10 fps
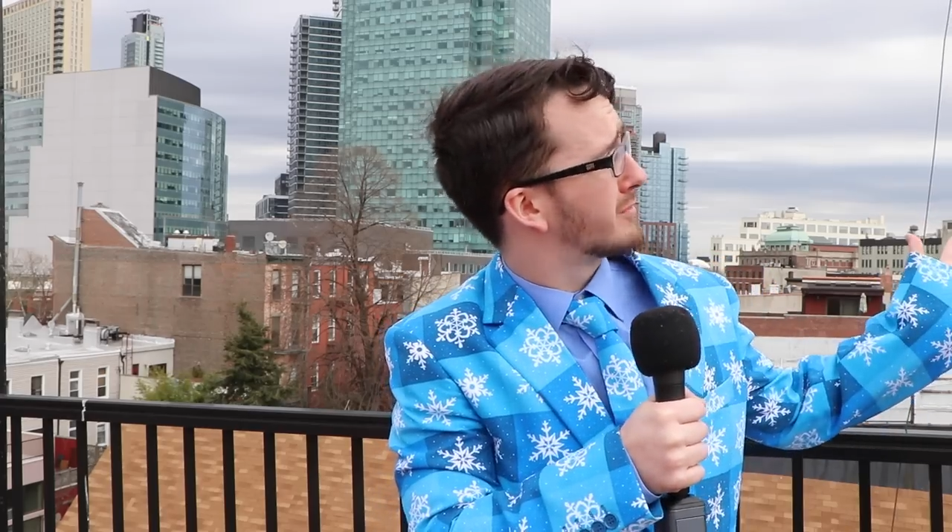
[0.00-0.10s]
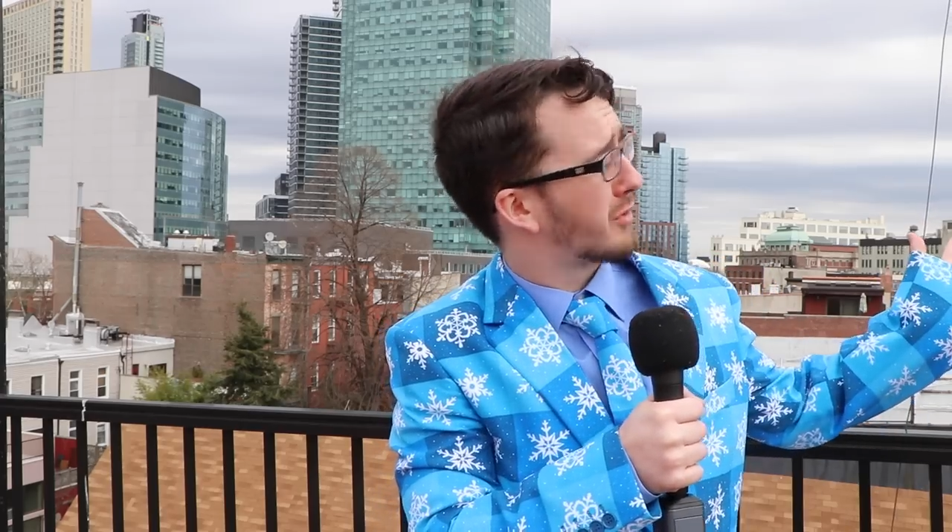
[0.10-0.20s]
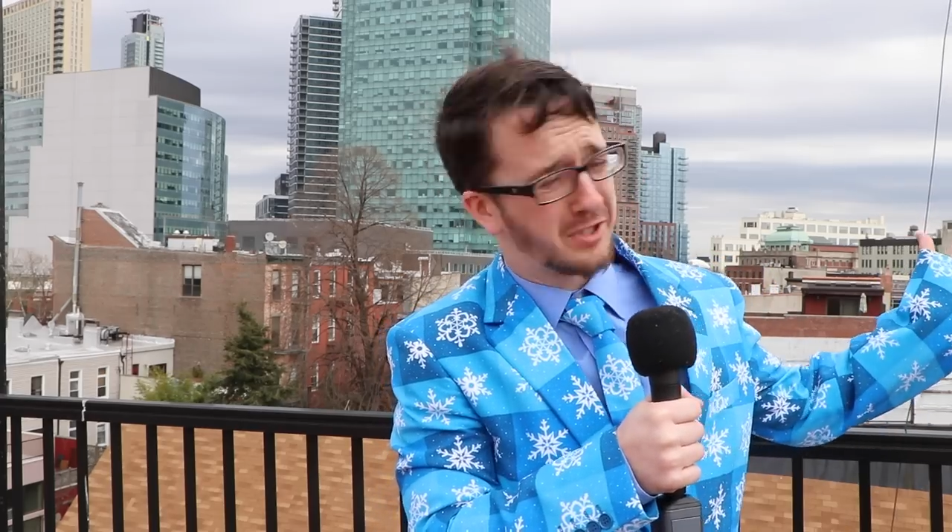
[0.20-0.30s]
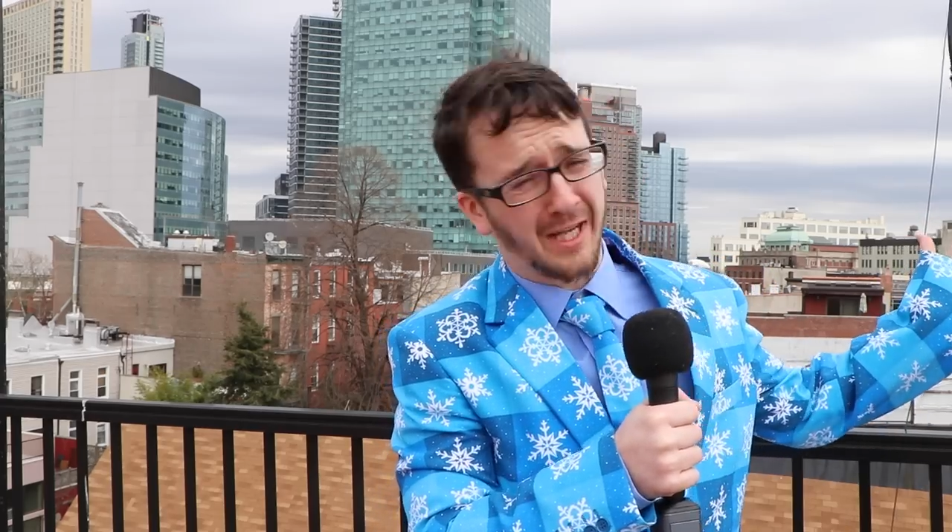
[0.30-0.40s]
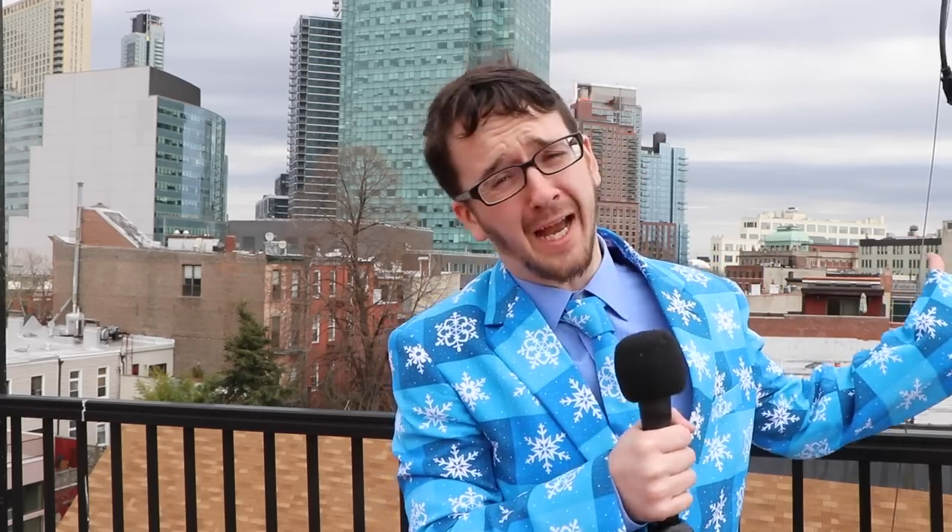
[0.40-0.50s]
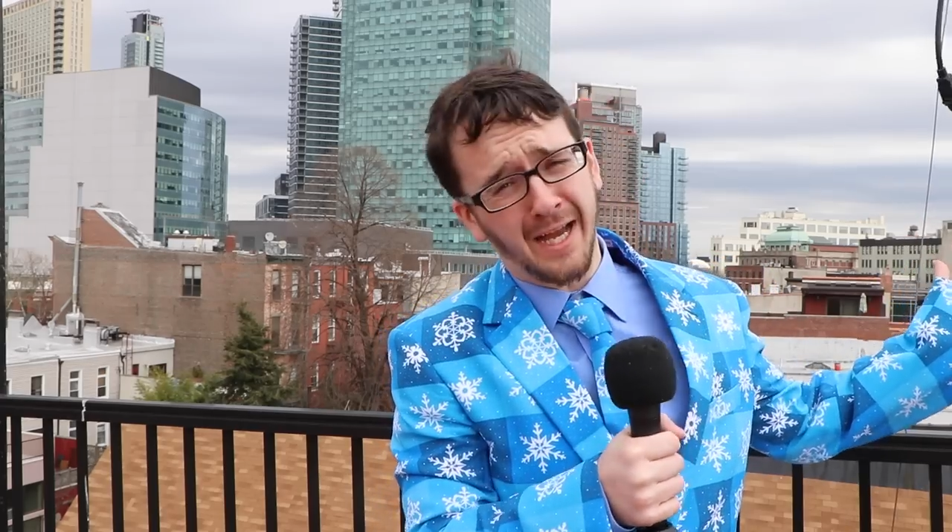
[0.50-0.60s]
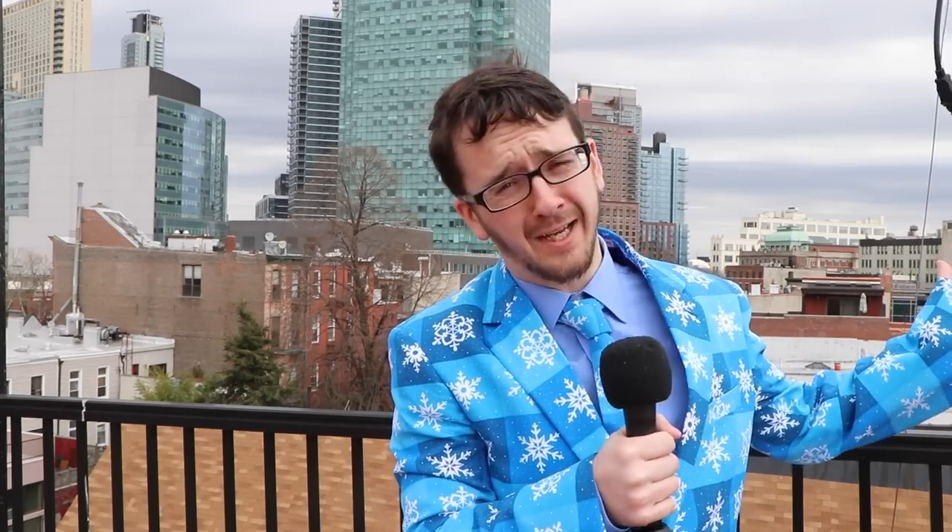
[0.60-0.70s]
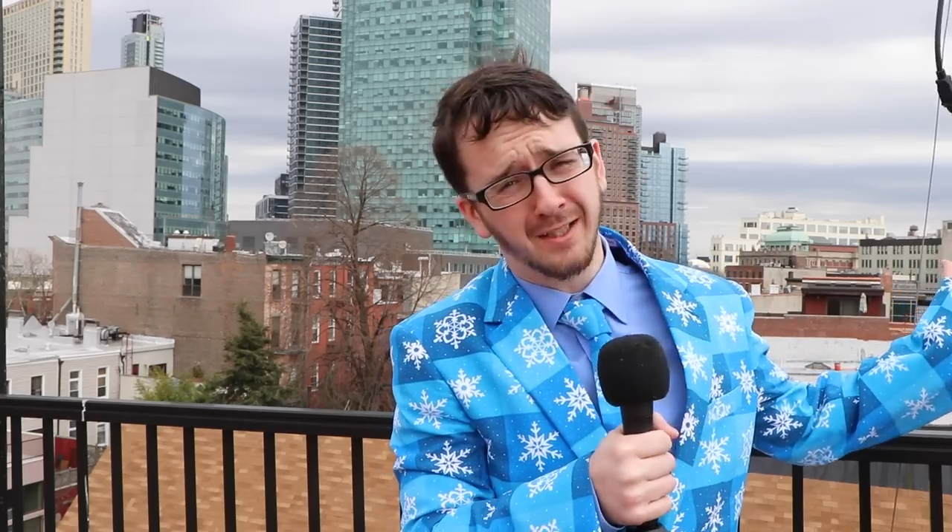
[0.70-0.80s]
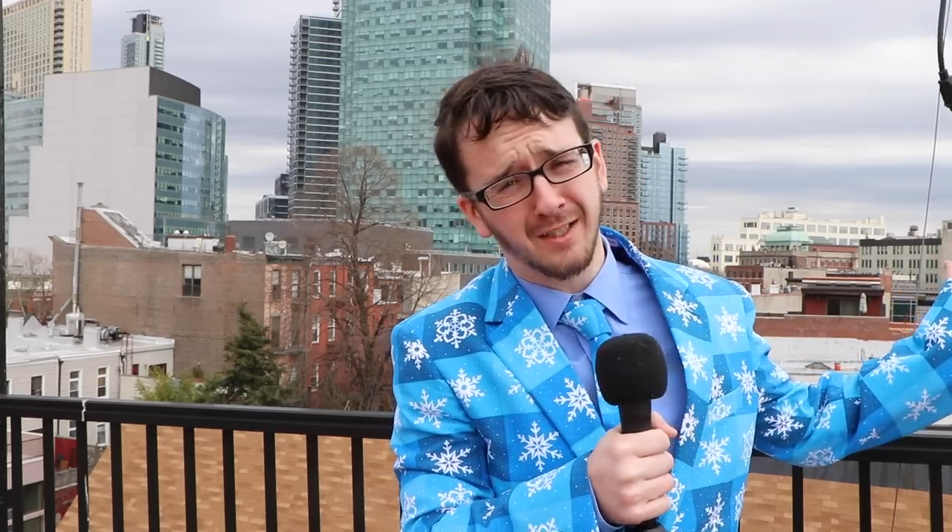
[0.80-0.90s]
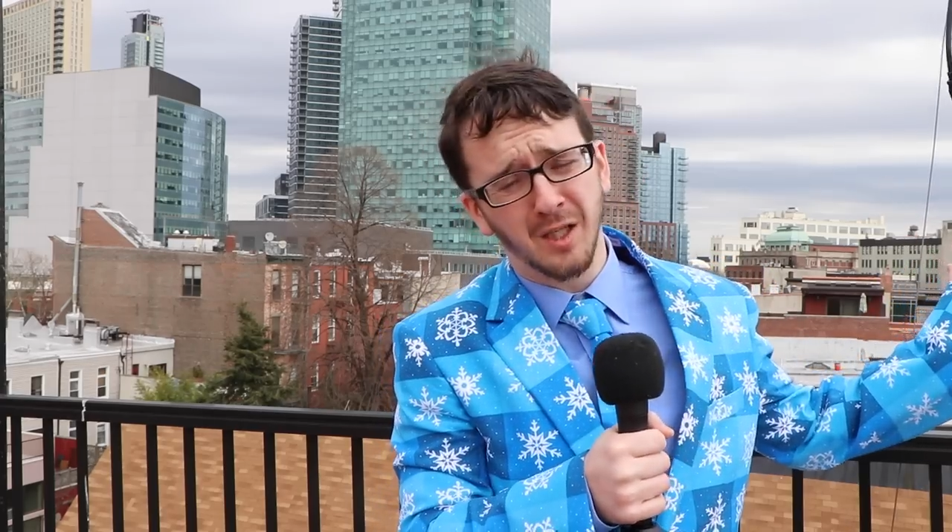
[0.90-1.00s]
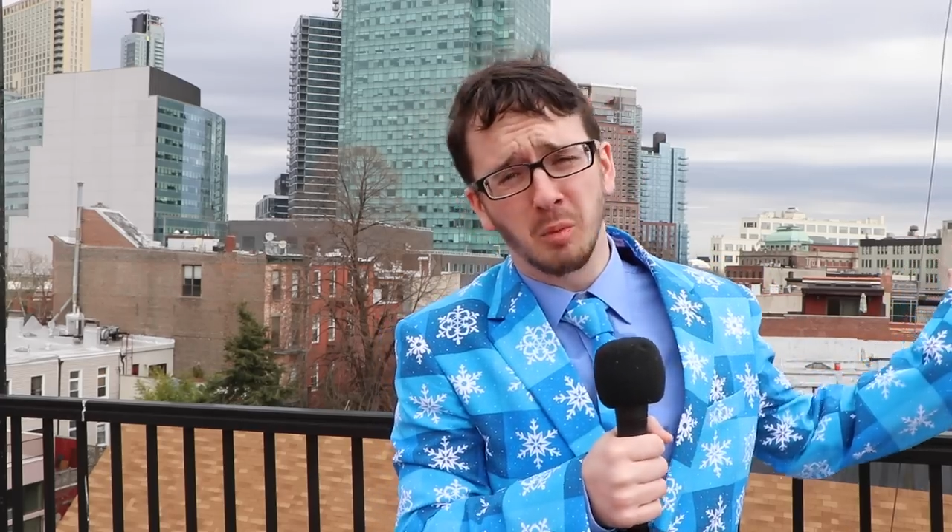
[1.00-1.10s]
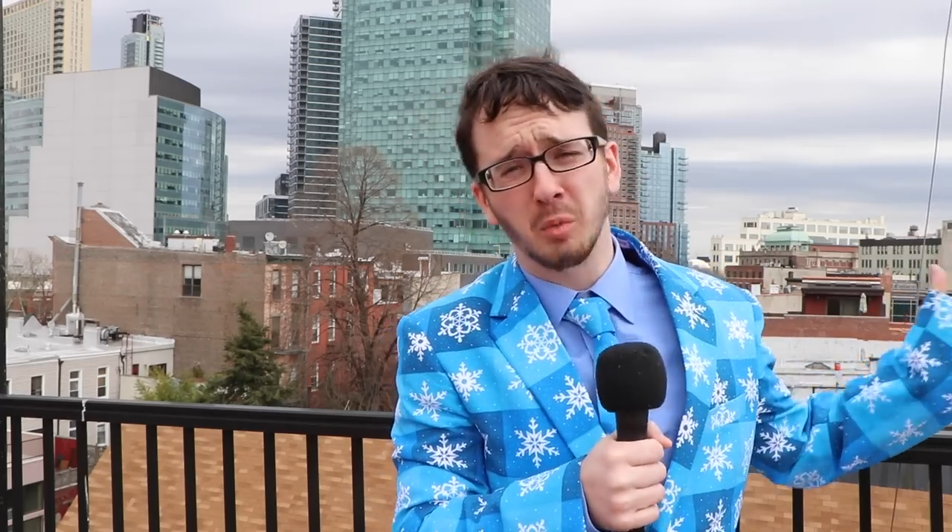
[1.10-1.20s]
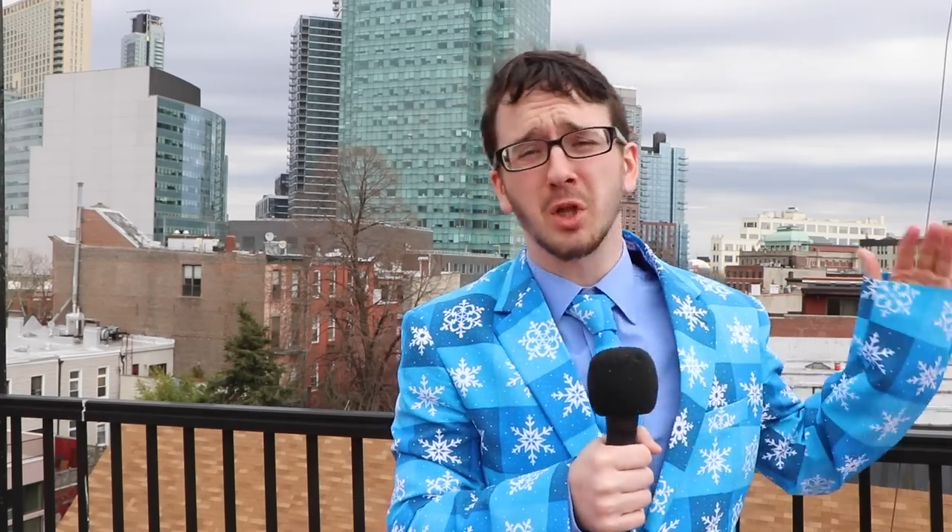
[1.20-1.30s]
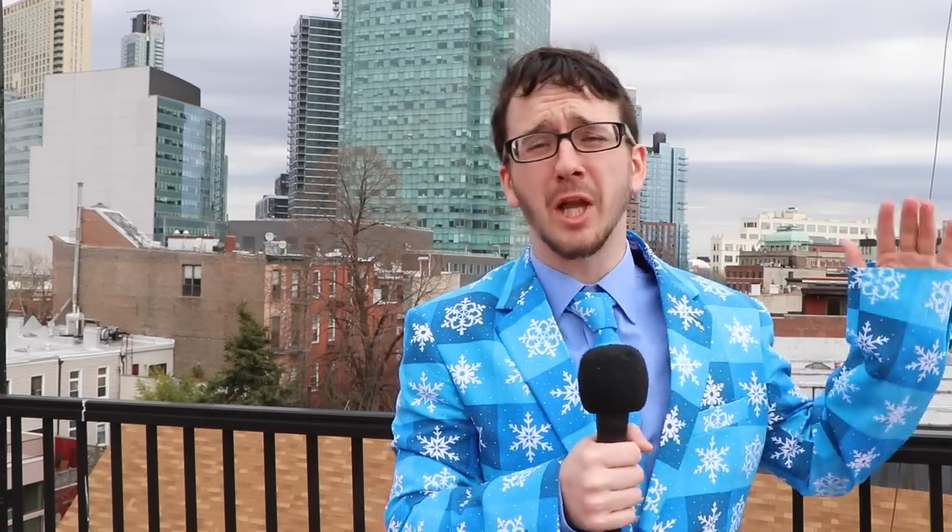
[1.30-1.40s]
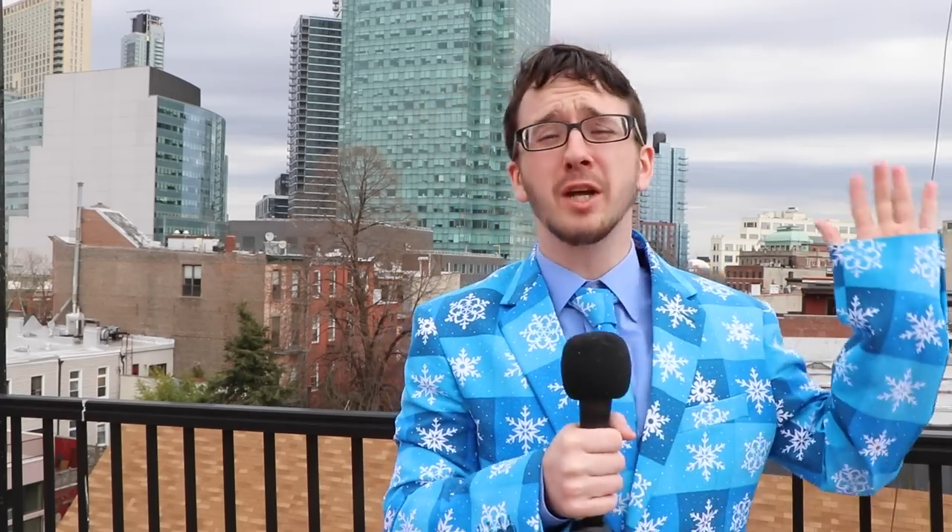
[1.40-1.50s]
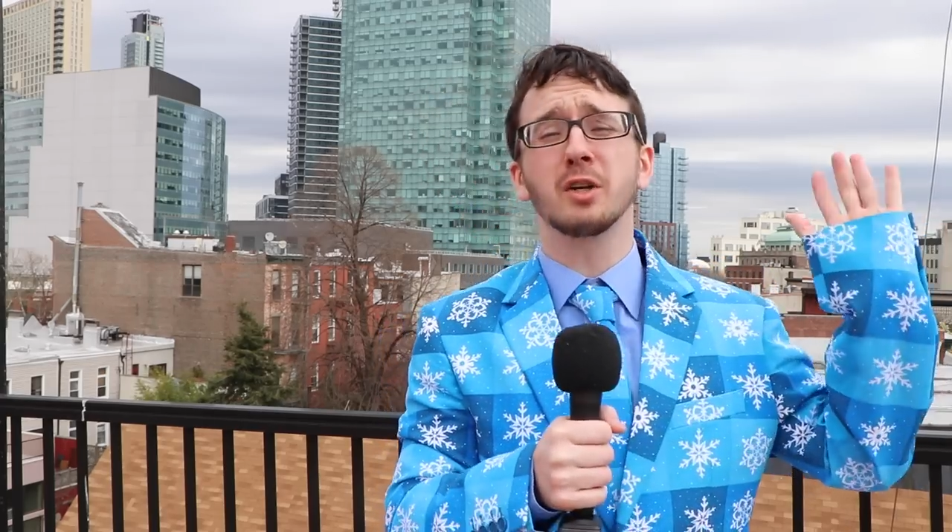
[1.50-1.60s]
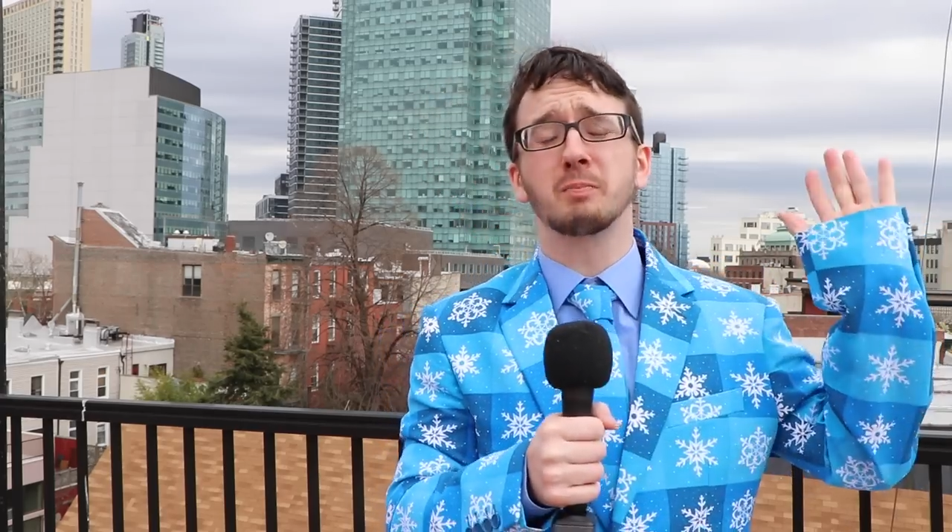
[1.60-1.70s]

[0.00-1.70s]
for today, but later.